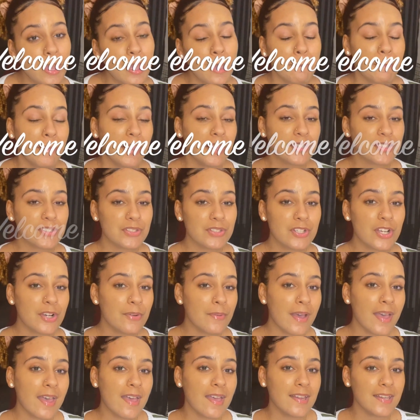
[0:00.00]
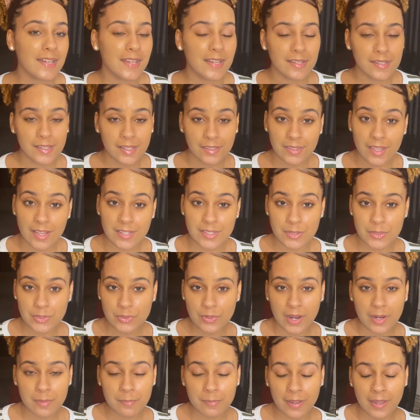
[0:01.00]
Make sure you go ahead and hit that
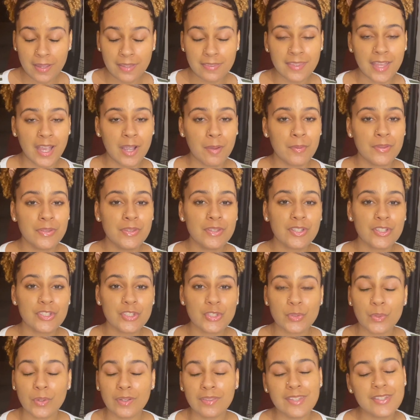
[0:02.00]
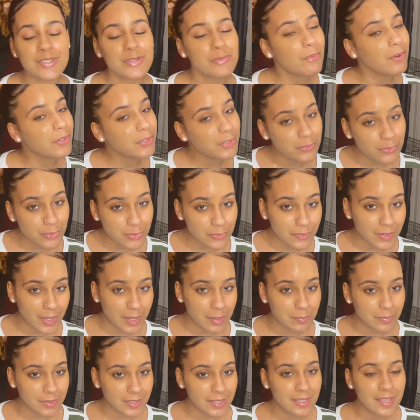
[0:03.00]
subscribe button. That way you can join this wonderful
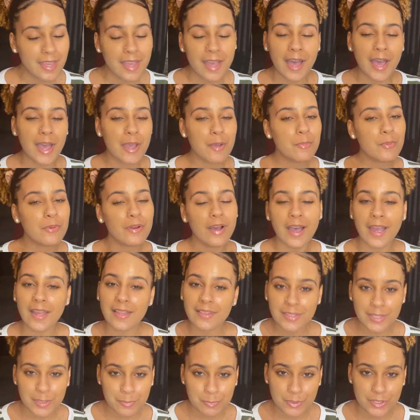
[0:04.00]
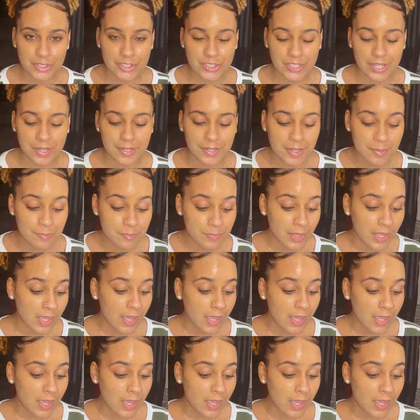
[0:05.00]
family. I will highly appreciate it.